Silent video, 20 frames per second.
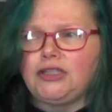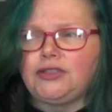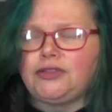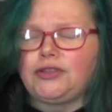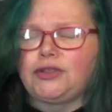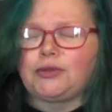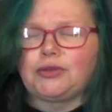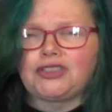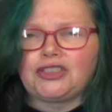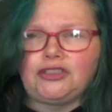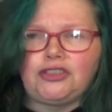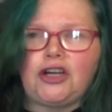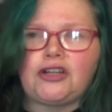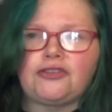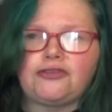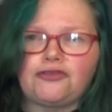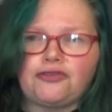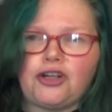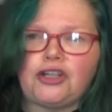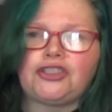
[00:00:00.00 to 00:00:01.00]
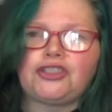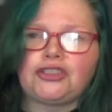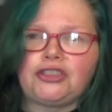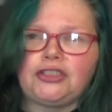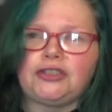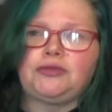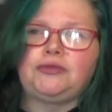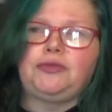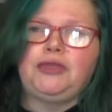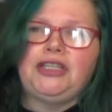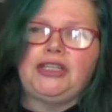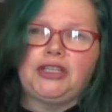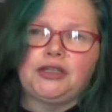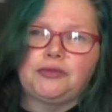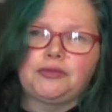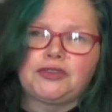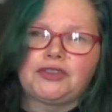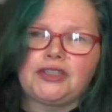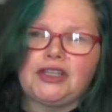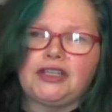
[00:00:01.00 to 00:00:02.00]
there was a lot of fraudulent
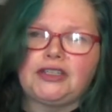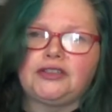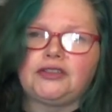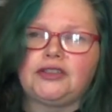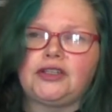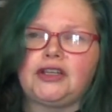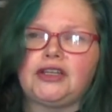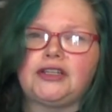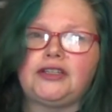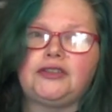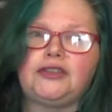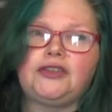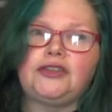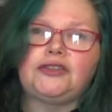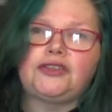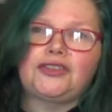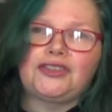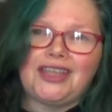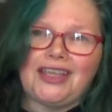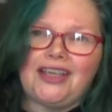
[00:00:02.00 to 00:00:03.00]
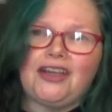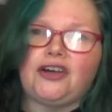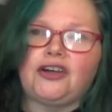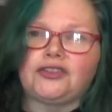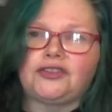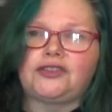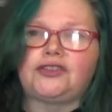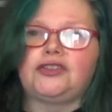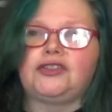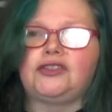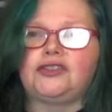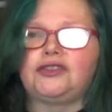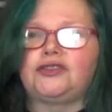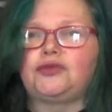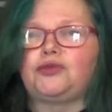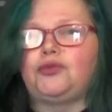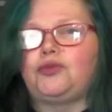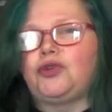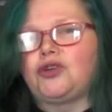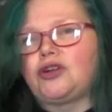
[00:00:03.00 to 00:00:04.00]
mediums, and
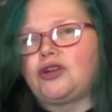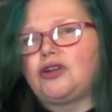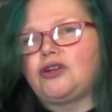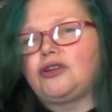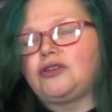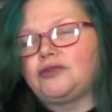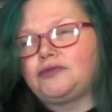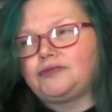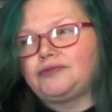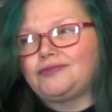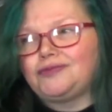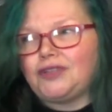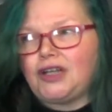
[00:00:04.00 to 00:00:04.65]
seances were